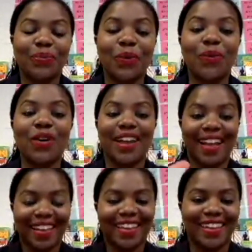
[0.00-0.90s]
what
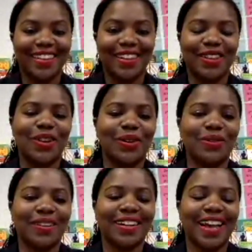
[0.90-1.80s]
I can,
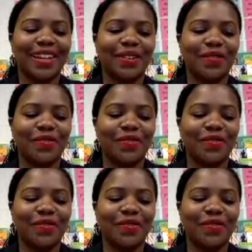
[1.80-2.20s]
kind of,